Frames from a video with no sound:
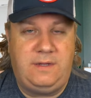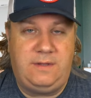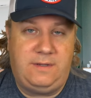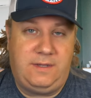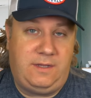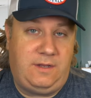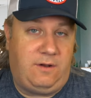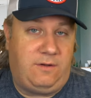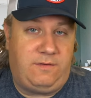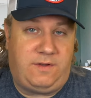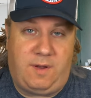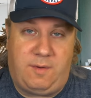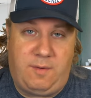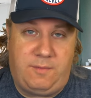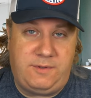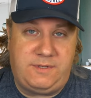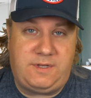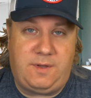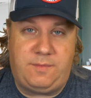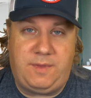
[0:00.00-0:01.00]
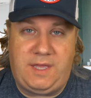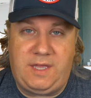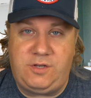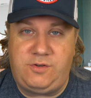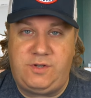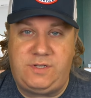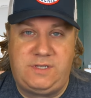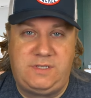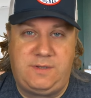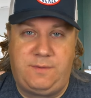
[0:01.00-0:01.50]
You know, if you come up with something
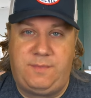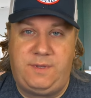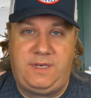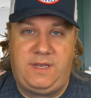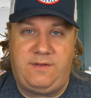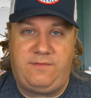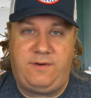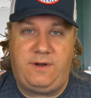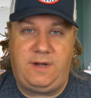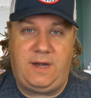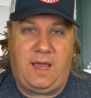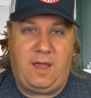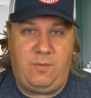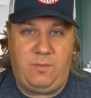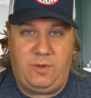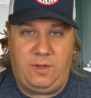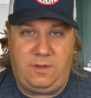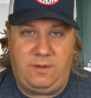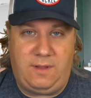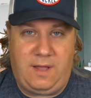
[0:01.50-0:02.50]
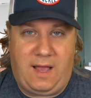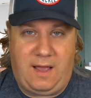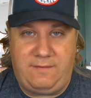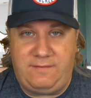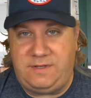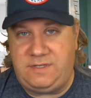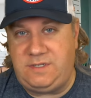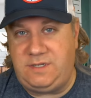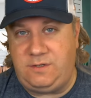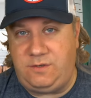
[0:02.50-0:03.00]
interesting, something different, I will
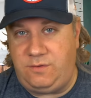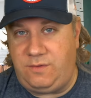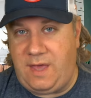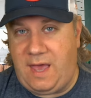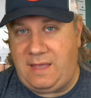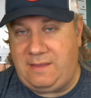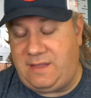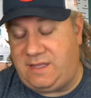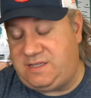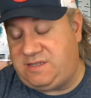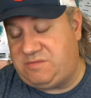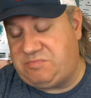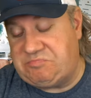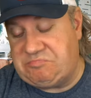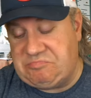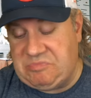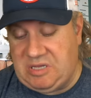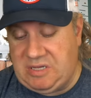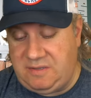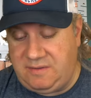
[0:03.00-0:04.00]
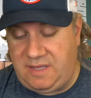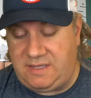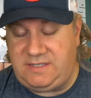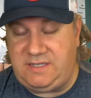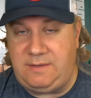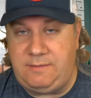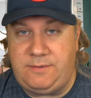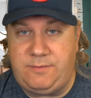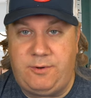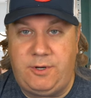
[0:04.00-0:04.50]
obviously do that. That's, that
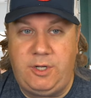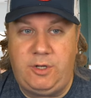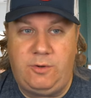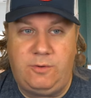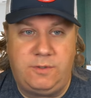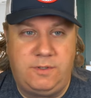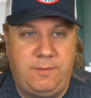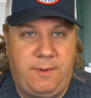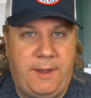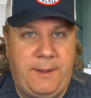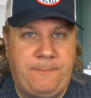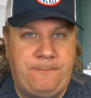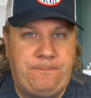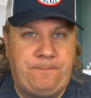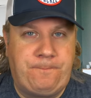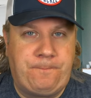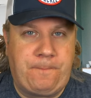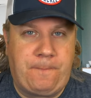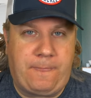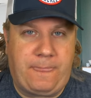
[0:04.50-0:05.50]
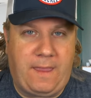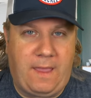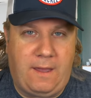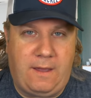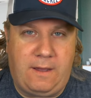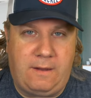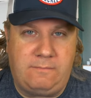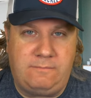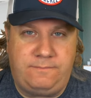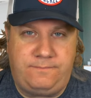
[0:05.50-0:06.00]
seems pretty cool to me.
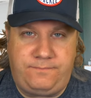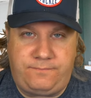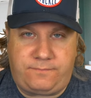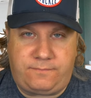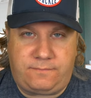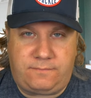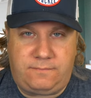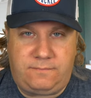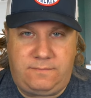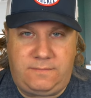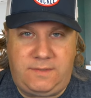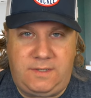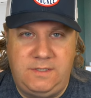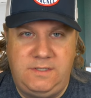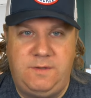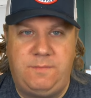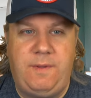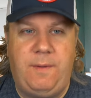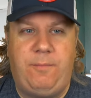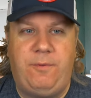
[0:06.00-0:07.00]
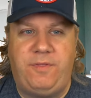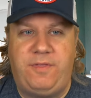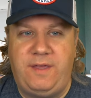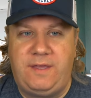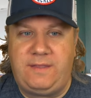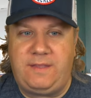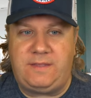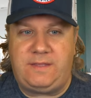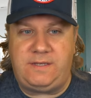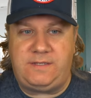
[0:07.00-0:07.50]
Um, some people think
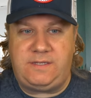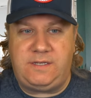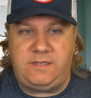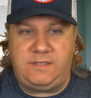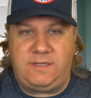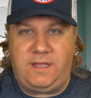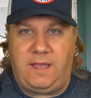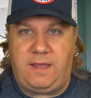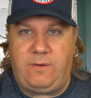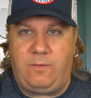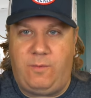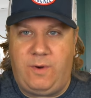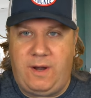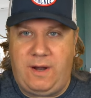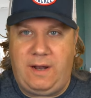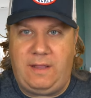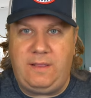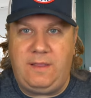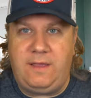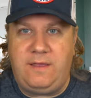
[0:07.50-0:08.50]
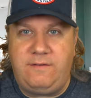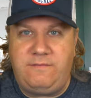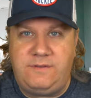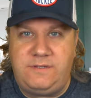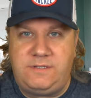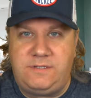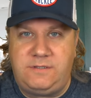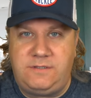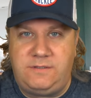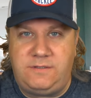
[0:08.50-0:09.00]
that this is like where I live.
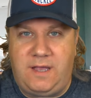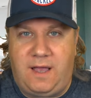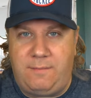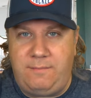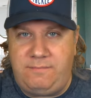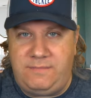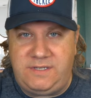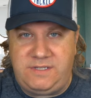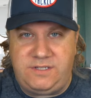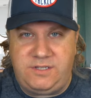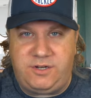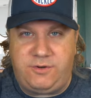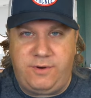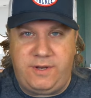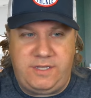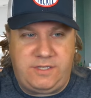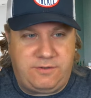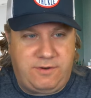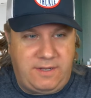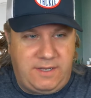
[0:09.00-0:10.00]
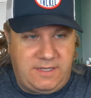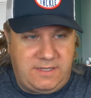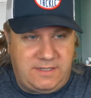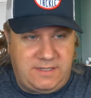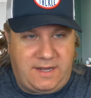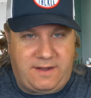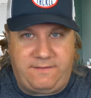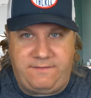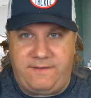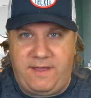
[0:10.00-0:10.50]
Um, this is a green screen. This is
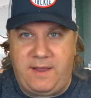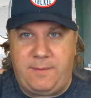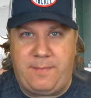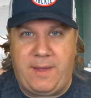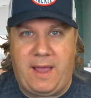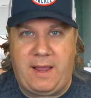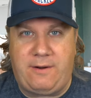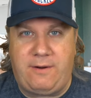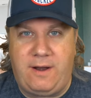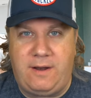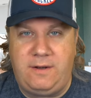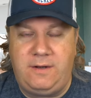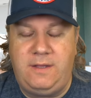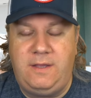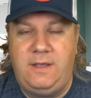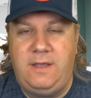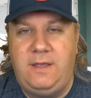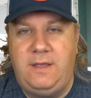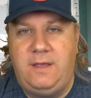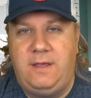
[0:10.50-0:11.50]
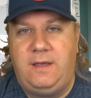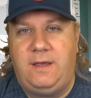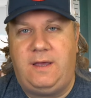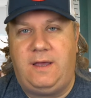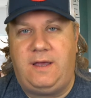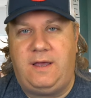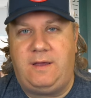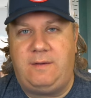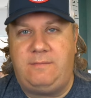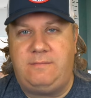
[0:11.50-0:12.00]
like a fake background.
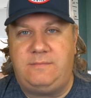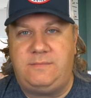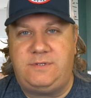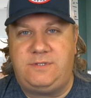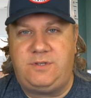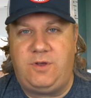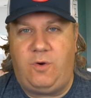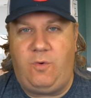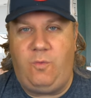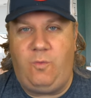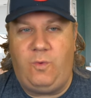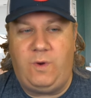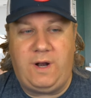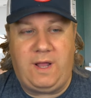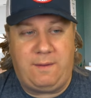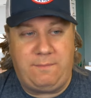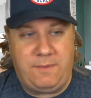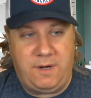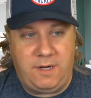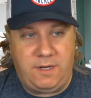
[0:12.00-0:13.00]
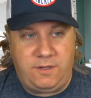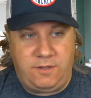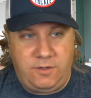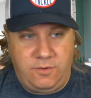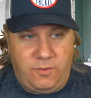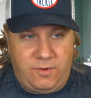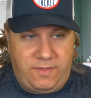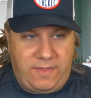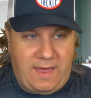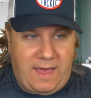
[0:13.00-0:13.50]
Um, so what I'm going to do
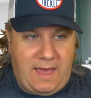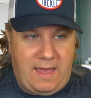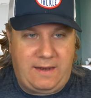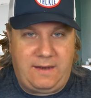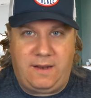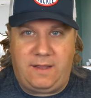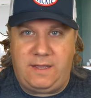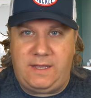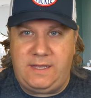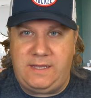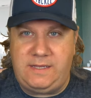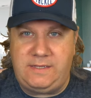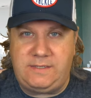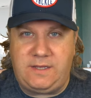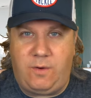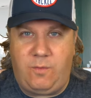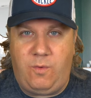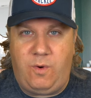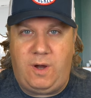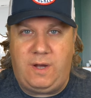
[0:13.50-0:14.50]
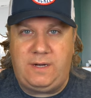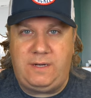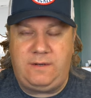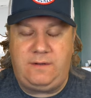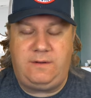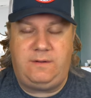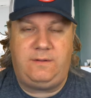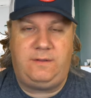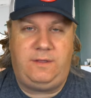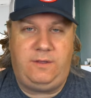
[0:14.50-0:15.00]
with that is I want
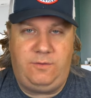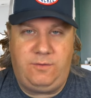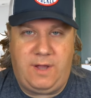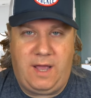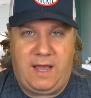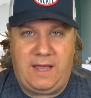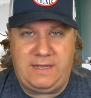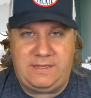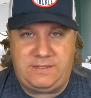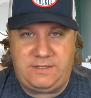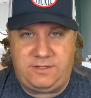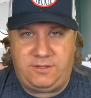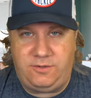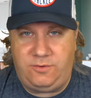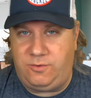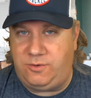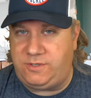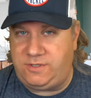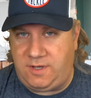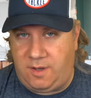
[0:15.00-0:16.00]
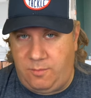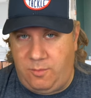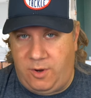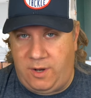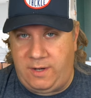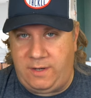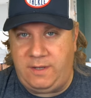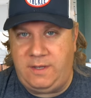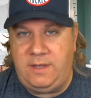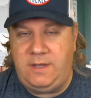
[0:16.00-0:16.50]
you guys to, or
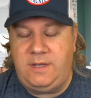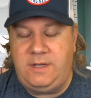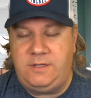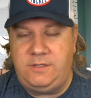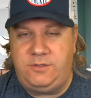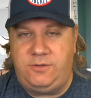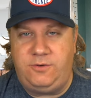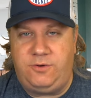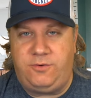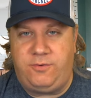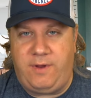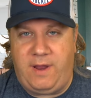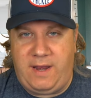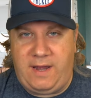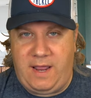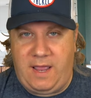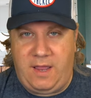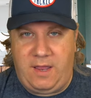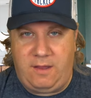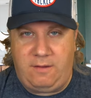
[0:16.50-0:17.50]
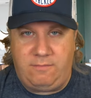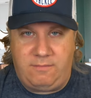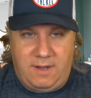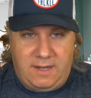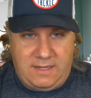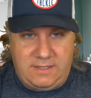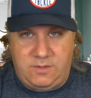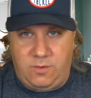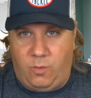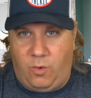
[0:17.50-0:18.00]
someone to create a, I
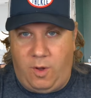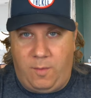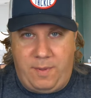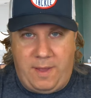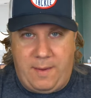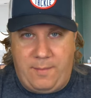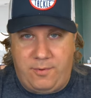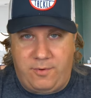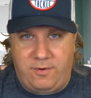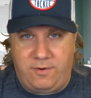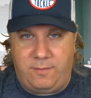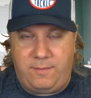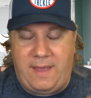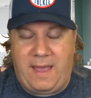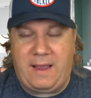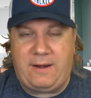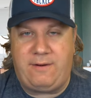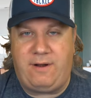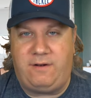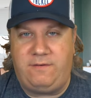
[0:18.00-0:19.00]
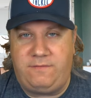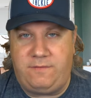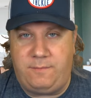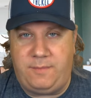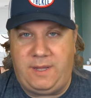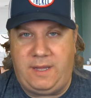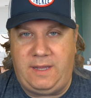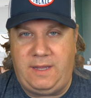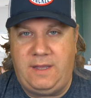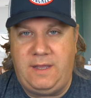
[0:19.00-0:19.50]
guess, a wallpaper or a background for
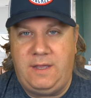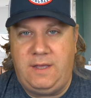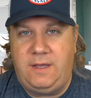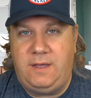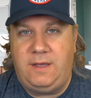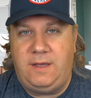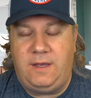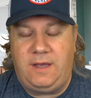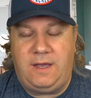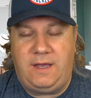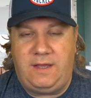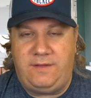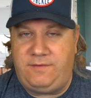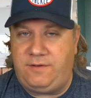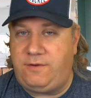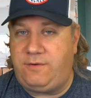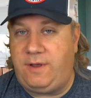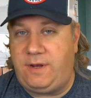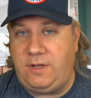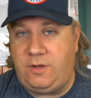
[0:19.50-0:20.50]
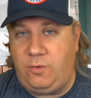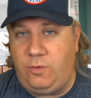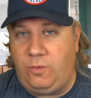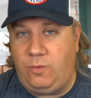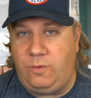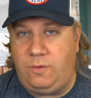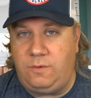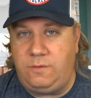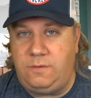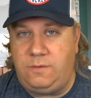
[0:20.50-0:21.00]
me. Uh, if you create a
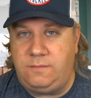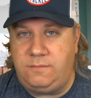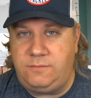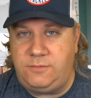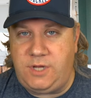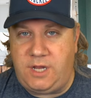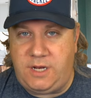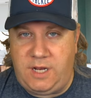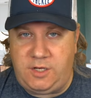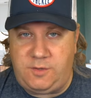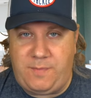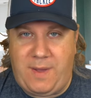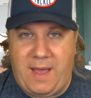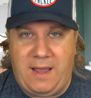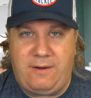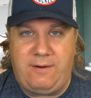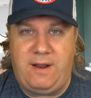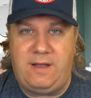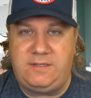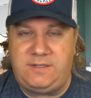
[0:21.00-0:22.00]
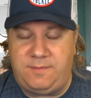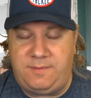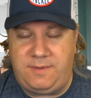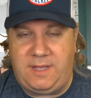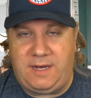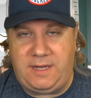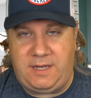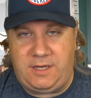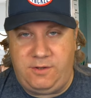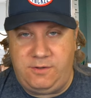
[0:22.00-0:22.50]
cool J and H background, something that
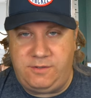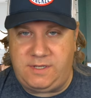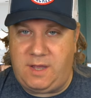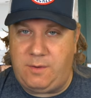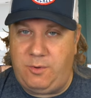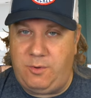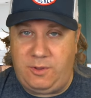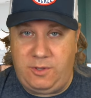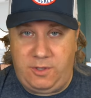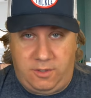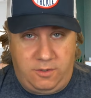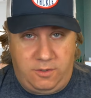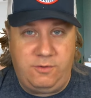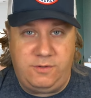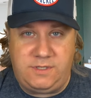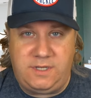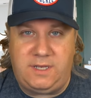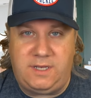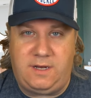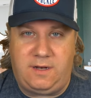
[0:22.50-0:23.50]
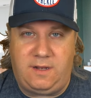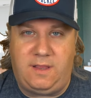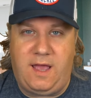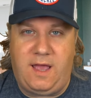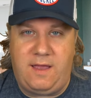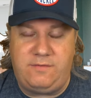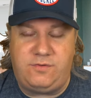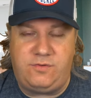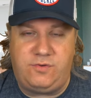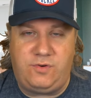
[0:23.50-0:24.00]
I can use, I will use it in a
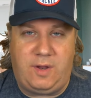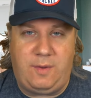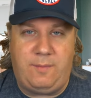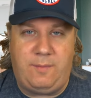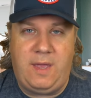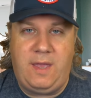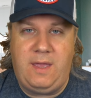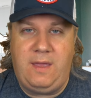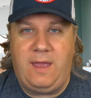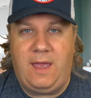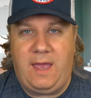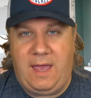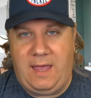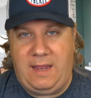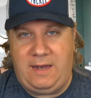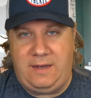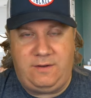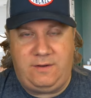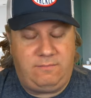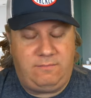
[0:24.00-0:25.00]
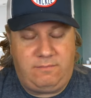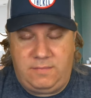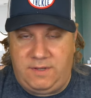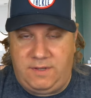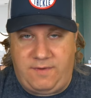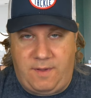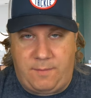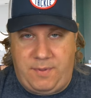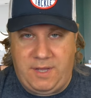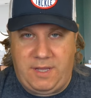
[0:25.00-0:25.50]
live stream. And
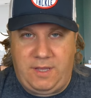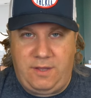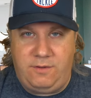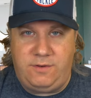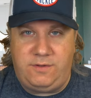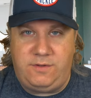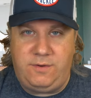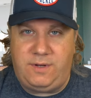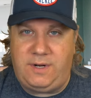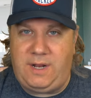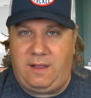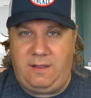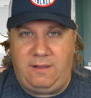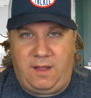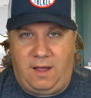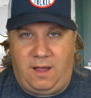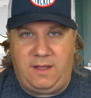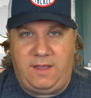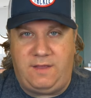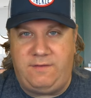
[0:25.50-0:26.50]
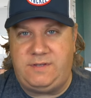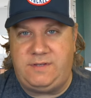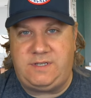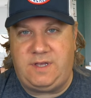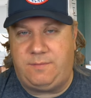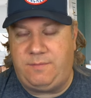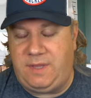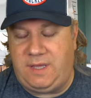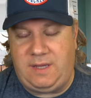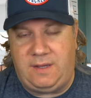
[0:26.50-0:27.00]
if I pick you to do it, I'll, I'll give you
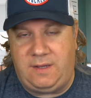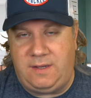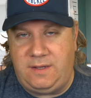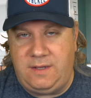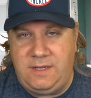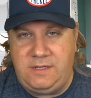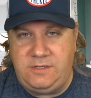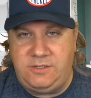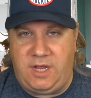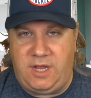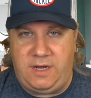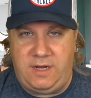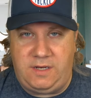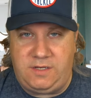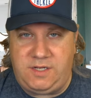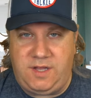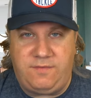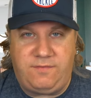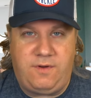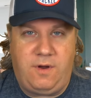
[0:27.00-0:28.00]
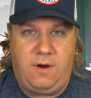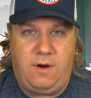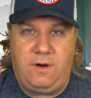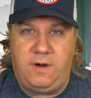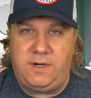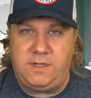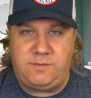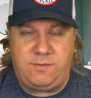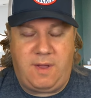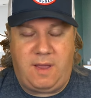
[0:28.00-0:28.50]
something, a J and H gift card,
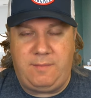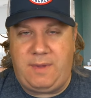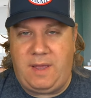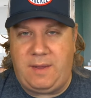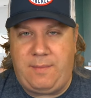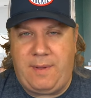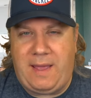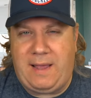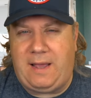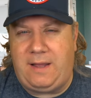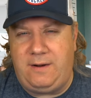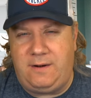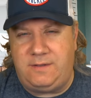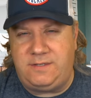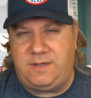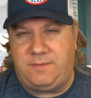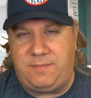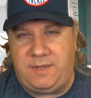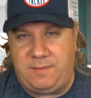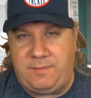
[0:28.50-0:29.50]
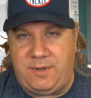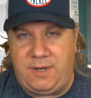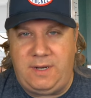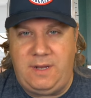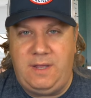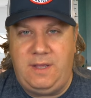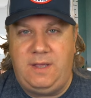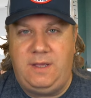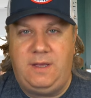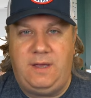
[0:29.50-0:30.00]
a swag bag pack, I don't know, something. But,
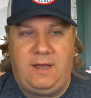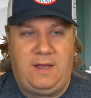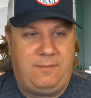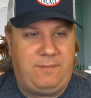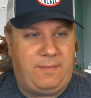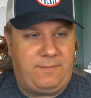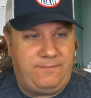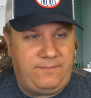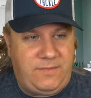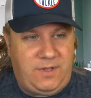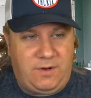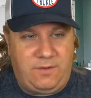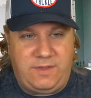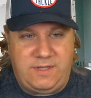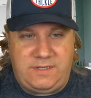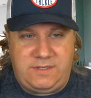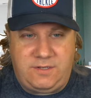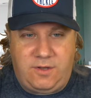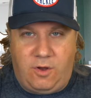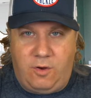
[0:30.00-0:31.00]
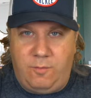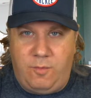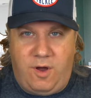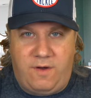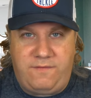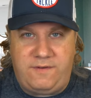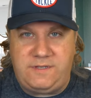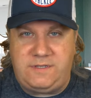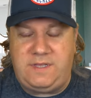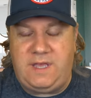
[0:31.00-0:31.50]
um, you know, this home
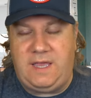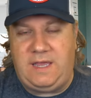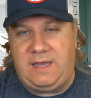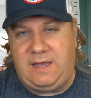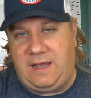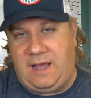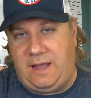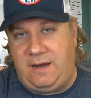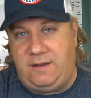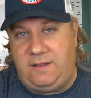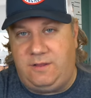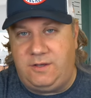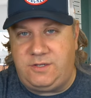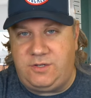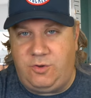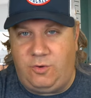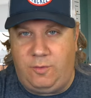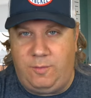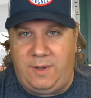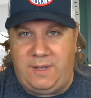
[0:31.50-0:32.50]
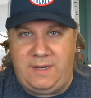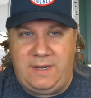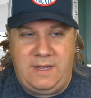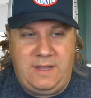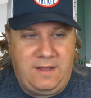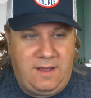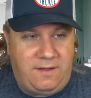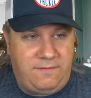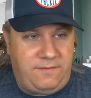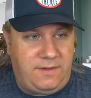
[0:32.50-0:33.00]
office thing, it looks cool, but
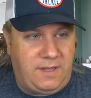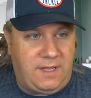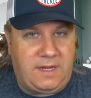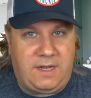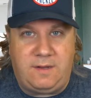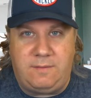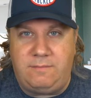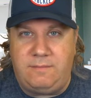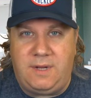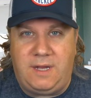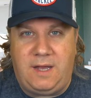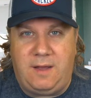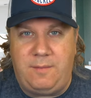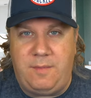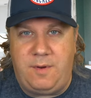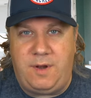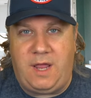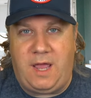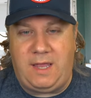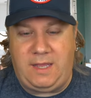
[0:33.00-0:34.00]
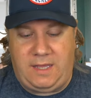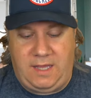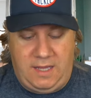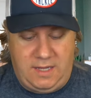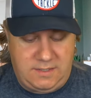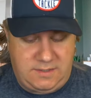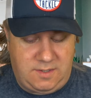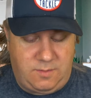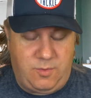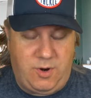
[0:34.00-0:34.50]
I feel like I'm, uh, I'm in an IKEA
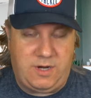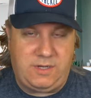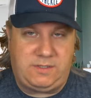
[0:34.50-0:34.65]
somewhere.